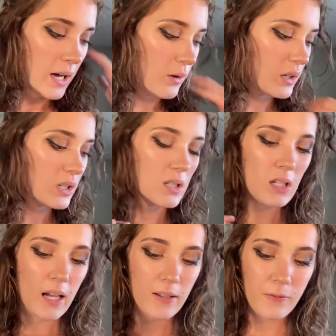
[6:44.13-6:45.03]
it is
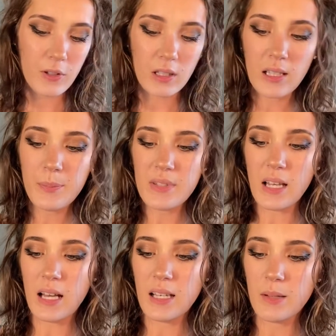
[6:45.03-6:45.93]
time for the lips.
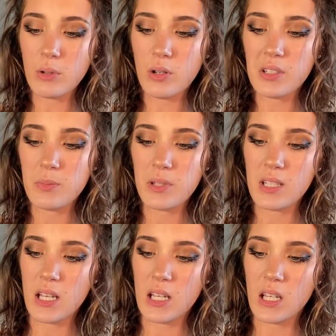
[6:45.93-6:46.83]
I am going to be
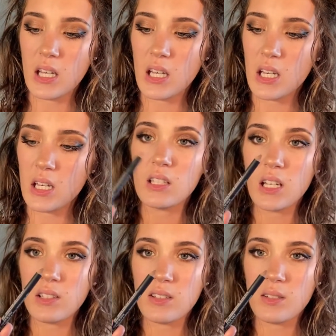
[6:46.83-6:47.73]
taking
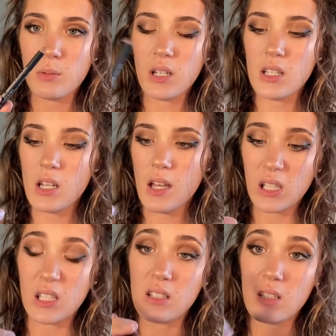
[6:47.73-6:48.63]
NYX one
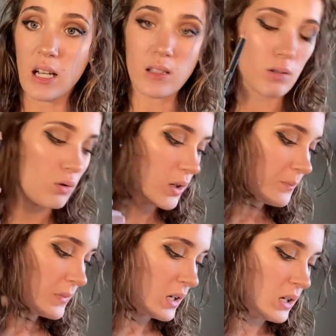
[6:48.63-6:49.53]
in Sandstorm,
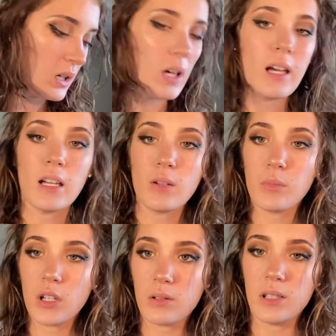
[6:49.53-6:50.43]
and we're
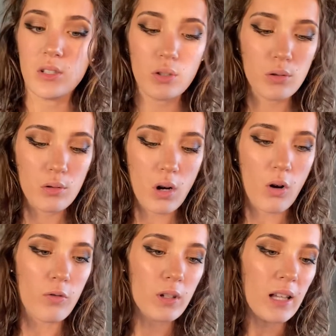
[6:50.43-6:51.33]
going to
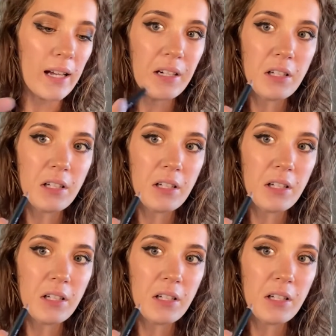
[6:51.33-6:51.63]
overline our